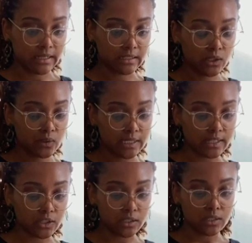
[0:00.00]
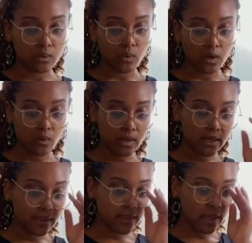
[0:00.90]
2 sections to work with,
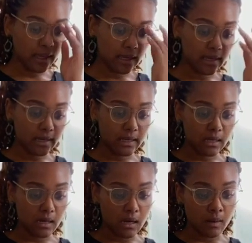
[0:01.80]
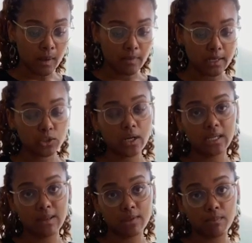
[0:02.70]
and I'm gonna try to
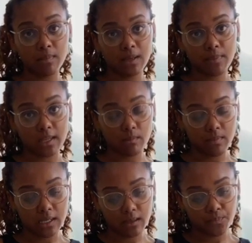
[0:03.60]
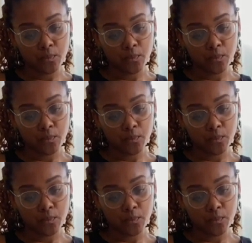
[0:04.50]
keep the meat by the meat.